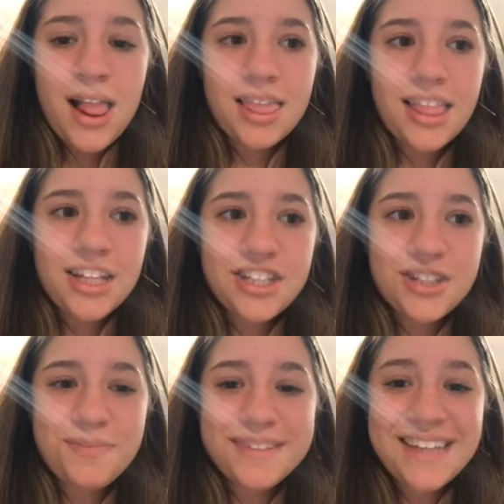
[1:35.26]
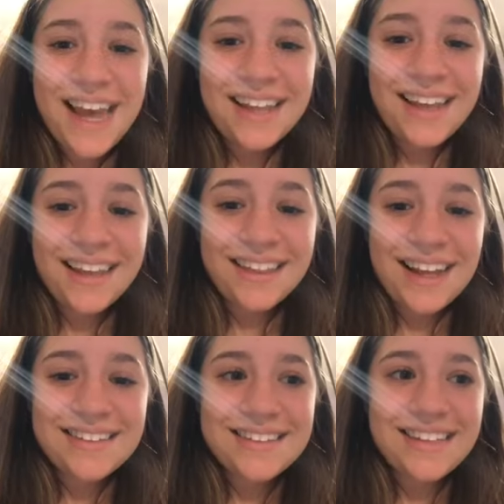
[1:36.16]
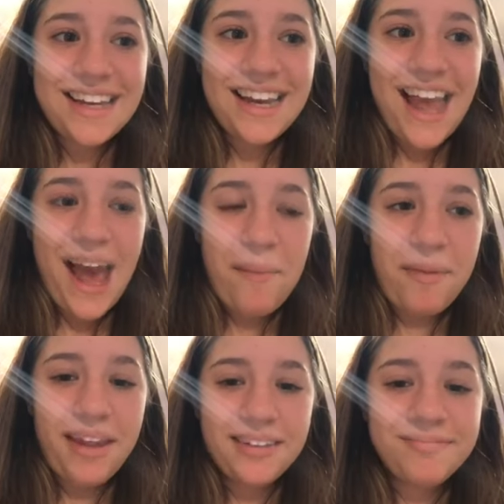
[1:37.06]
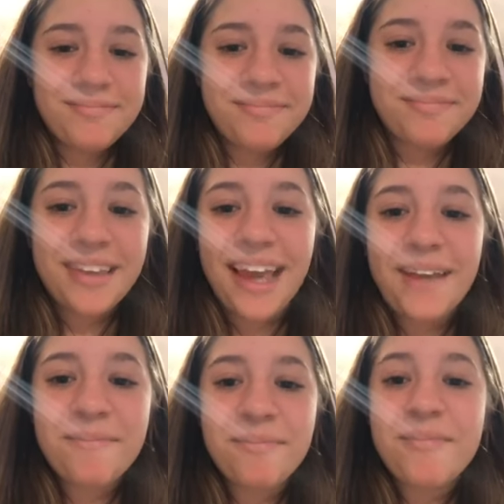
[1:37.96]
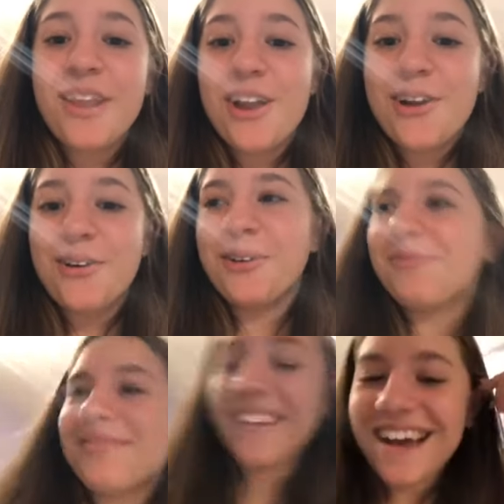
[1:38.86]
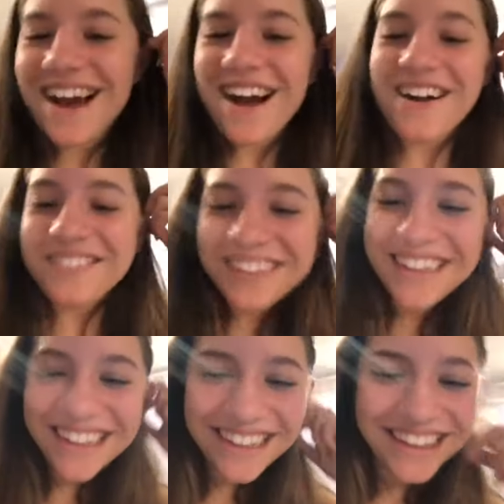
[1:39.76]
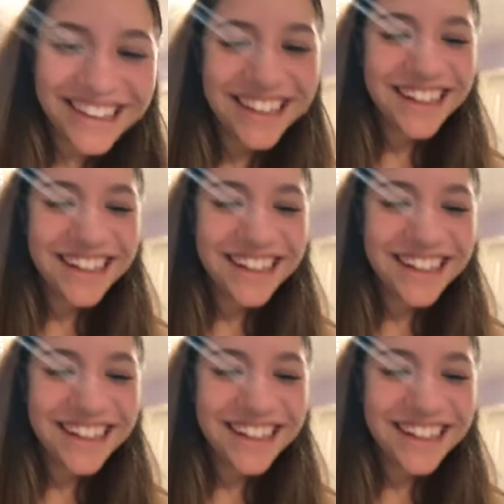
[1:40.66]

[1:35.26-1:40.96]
let's just pretend like that didn't happen. Okay? Cool. Um, dang